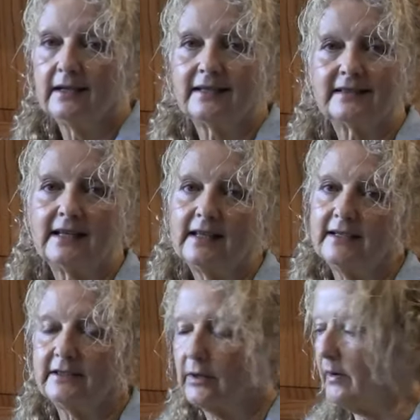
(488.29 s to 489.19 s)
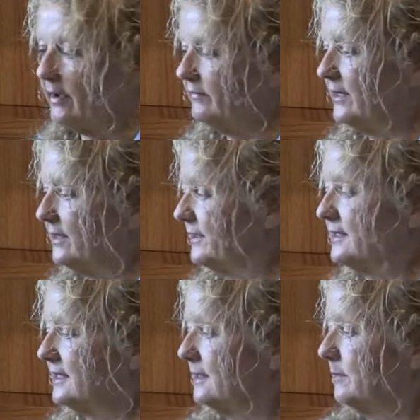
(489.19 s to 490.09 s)
because I like to go heavy on the
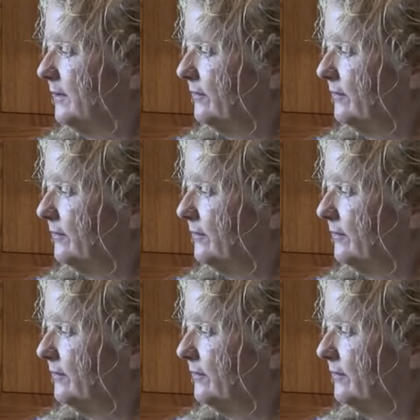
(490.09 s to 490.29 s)
cinnamon